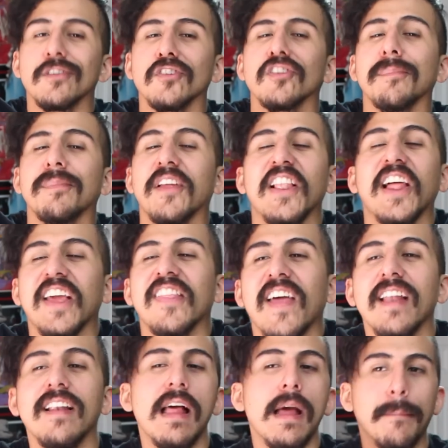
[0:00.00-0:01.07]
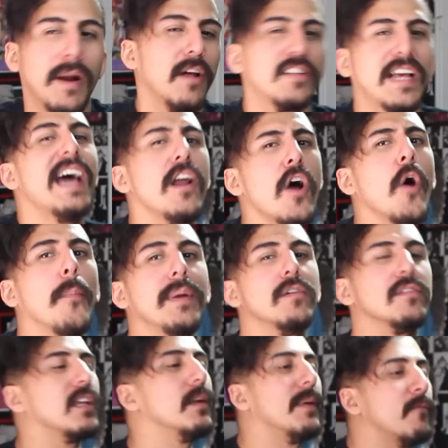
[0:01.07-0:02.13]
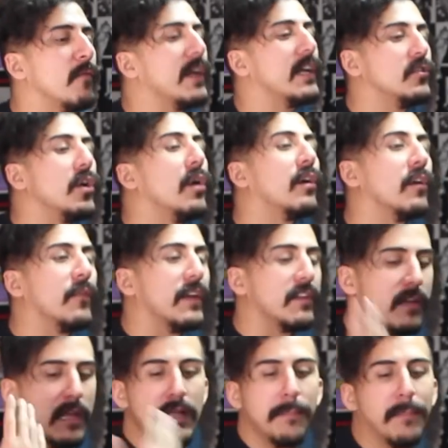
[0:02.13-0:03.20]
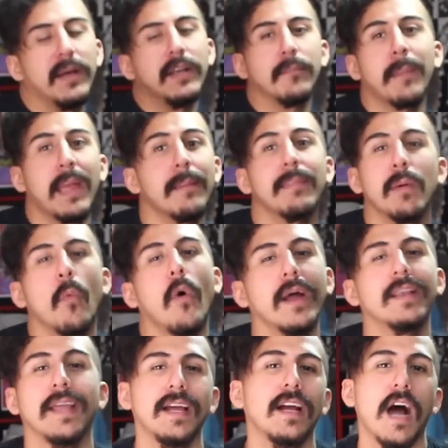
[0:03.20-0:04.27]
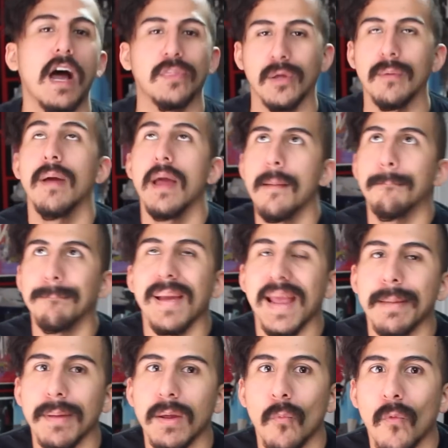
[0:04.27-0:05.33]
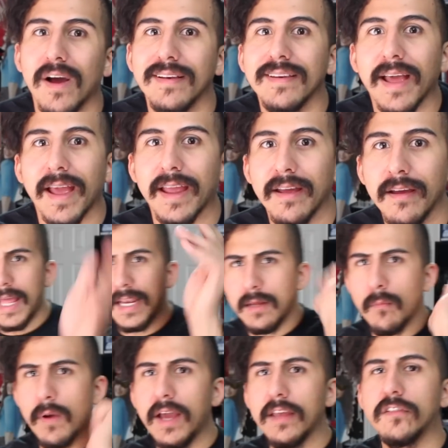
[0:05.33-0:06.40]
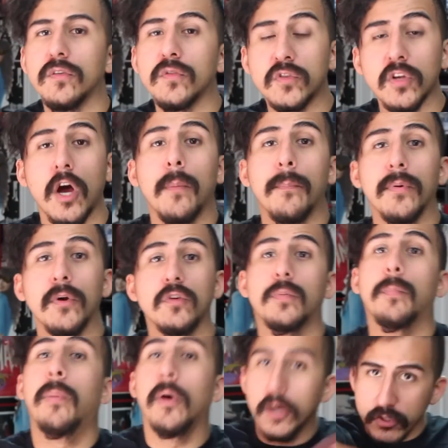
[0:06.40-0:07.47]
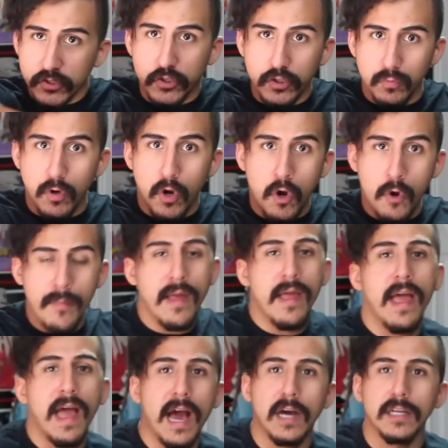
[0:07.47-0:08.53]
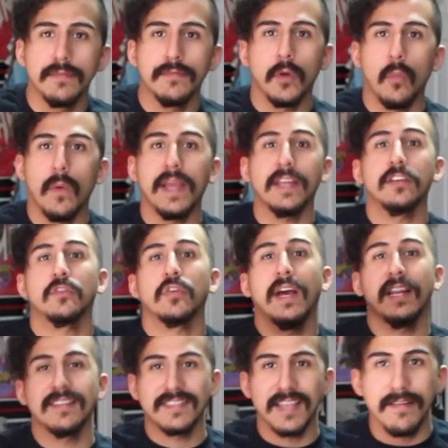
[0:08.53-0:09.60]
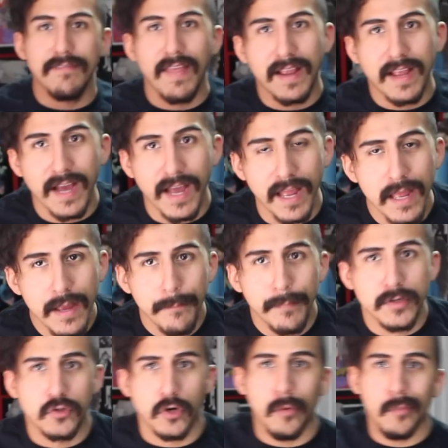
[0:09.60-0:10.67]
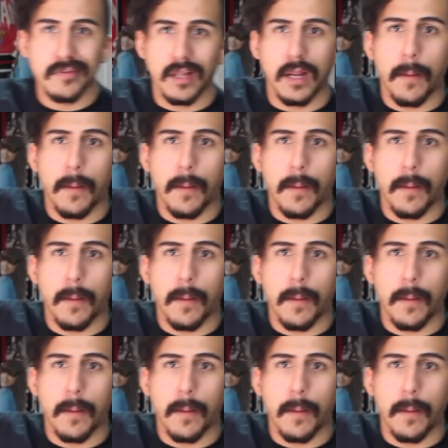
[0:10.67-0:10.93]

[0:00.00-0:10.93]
or something like that. But I was kind of hoping it was going to be freaking Joker Fish. But maybe one day, Gotham, maybe one day. Anyways, you saw Bruce push Jerome out of the way to try to save that guy, but Jerome was